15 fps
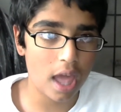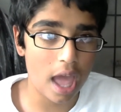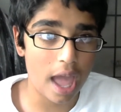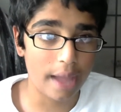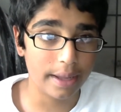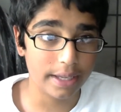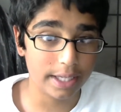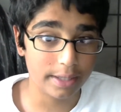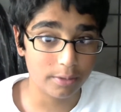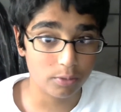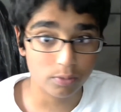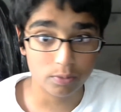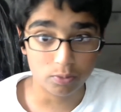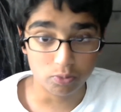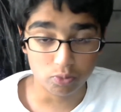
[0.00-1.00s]
I
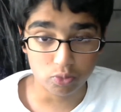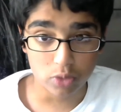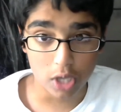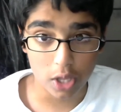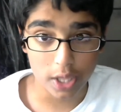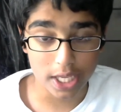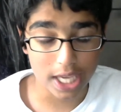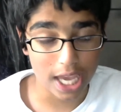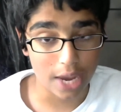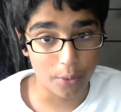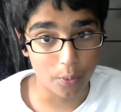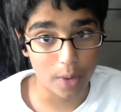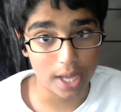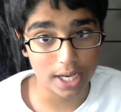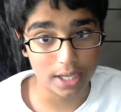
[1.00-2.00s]
really can't
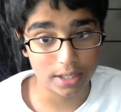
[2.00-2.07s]
wait